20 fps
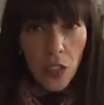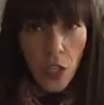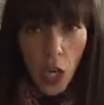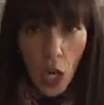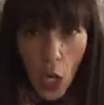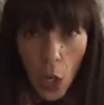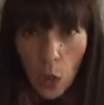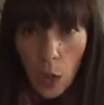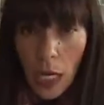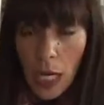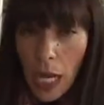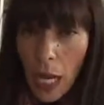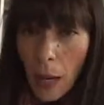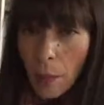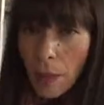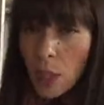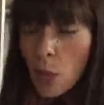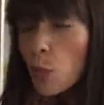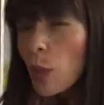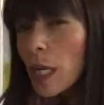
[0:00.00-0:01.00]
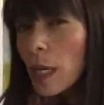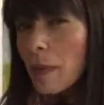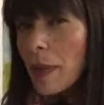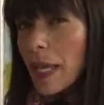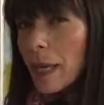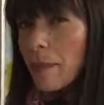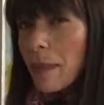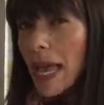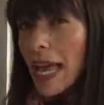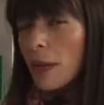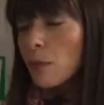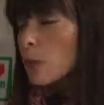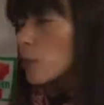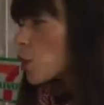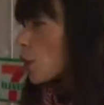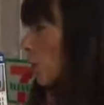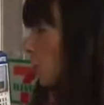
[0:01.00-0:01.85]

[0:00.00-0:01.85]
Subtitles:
ago. But the Winnipeg man was